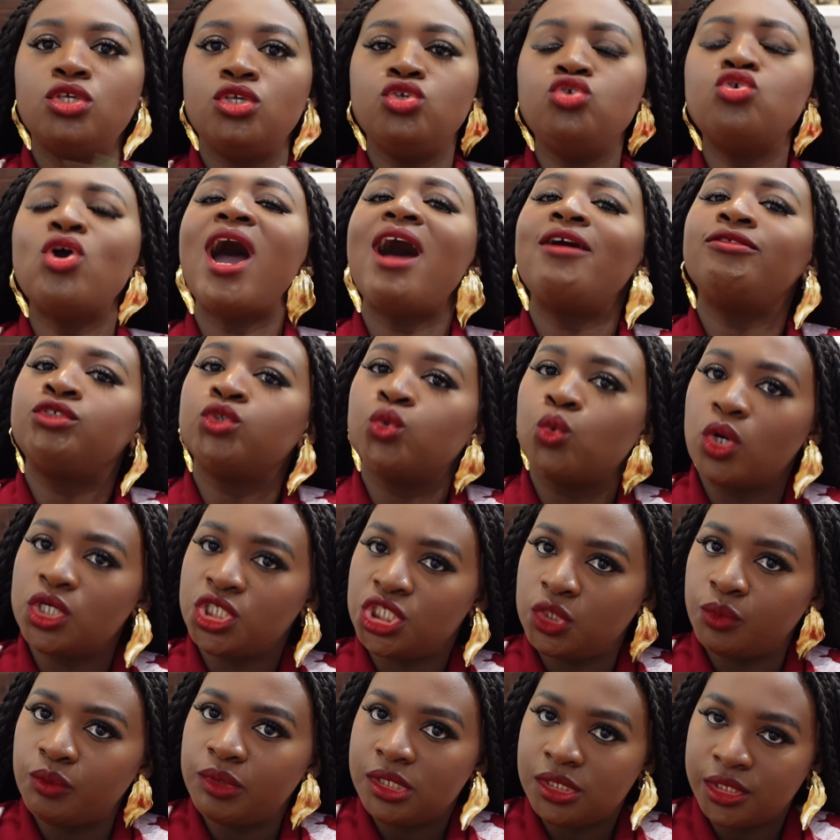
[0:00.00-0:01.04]
You have to
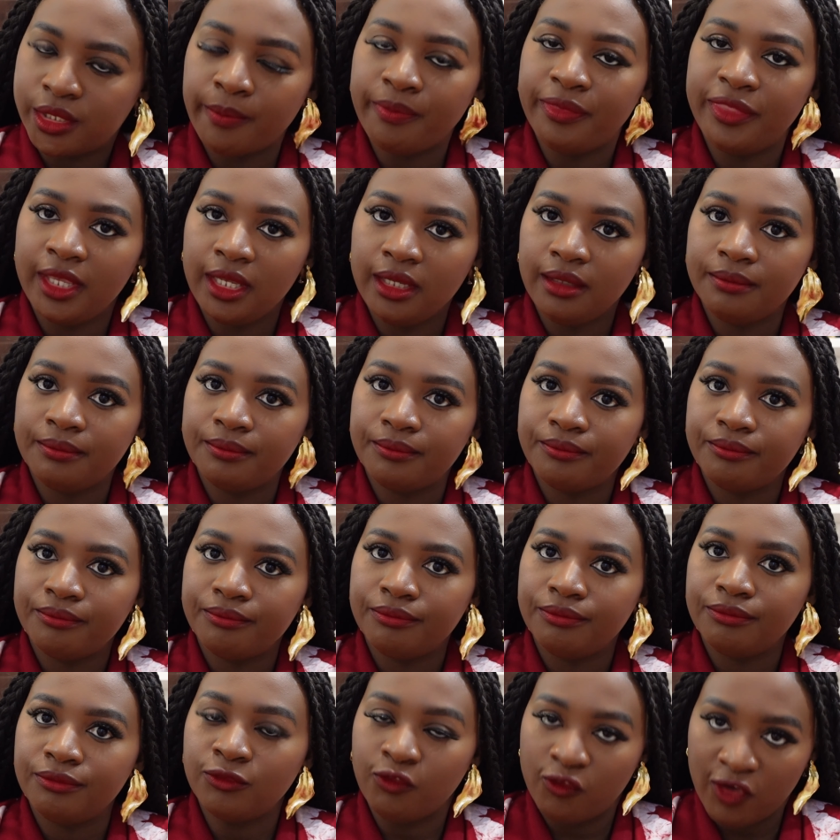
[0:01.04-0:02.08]
wash it with something,
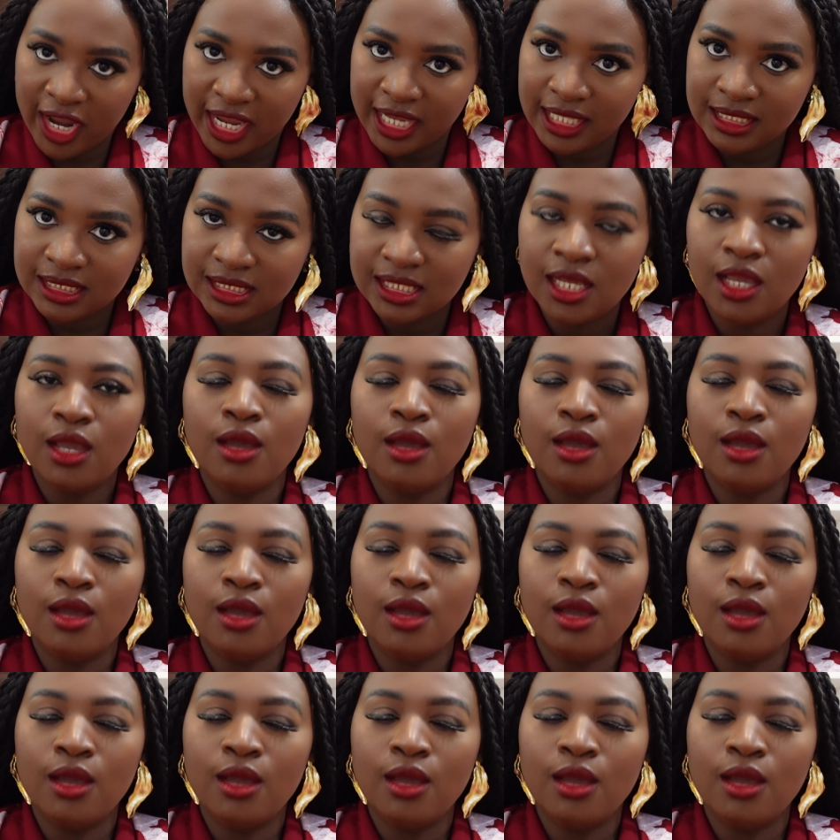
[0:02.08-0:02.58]
right?